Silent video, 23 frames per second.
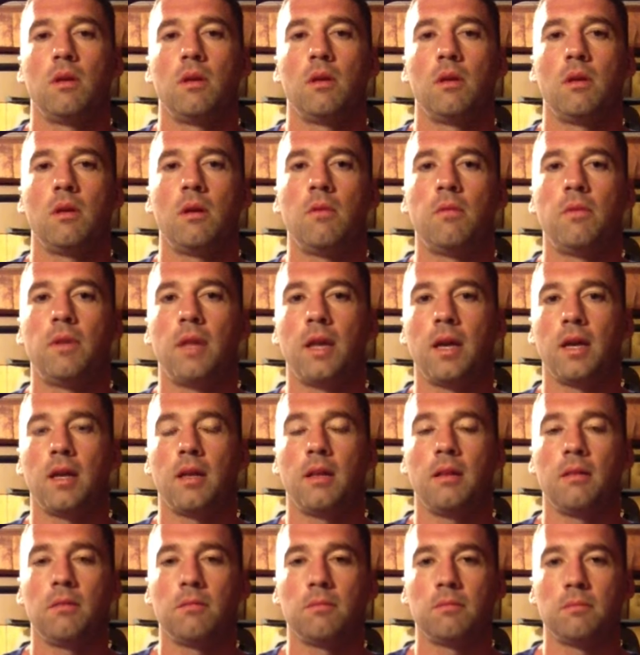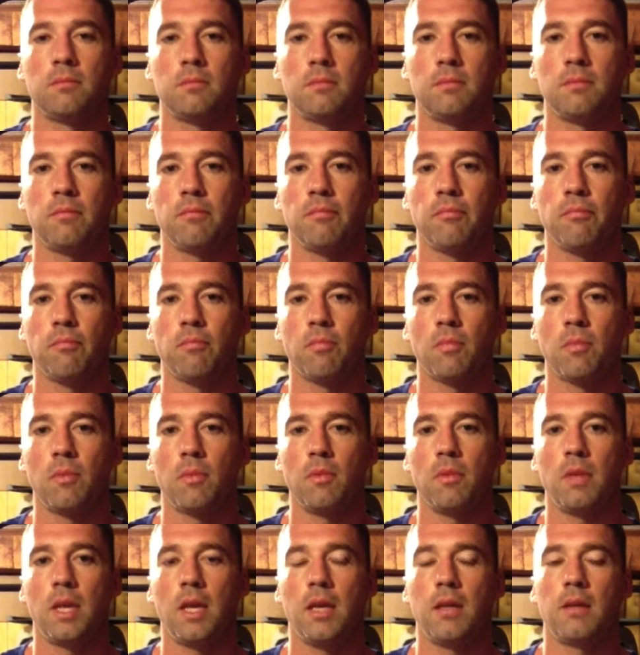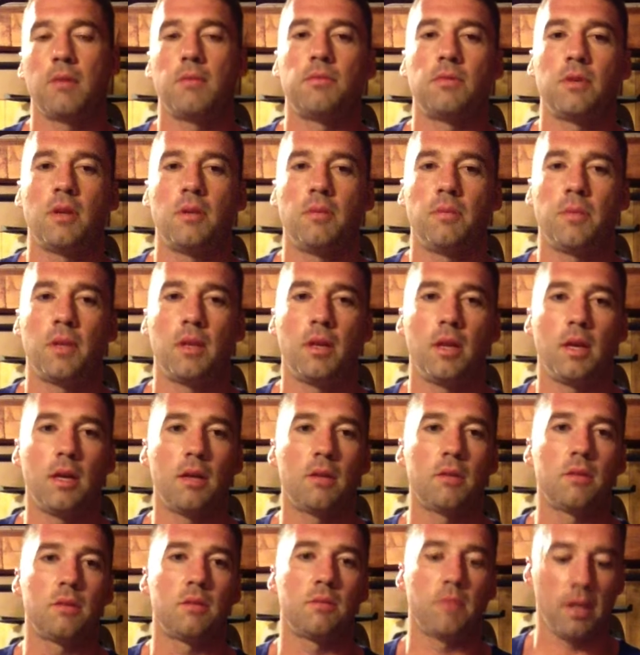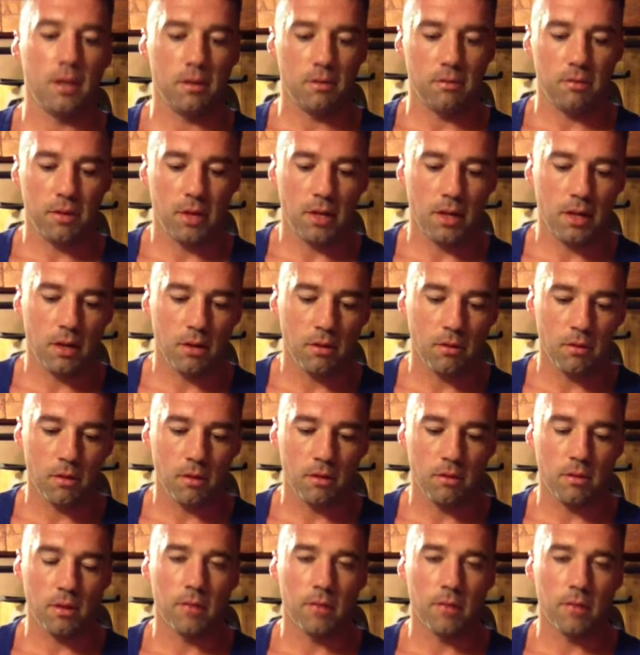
hopefully I can think of something else to make a video on.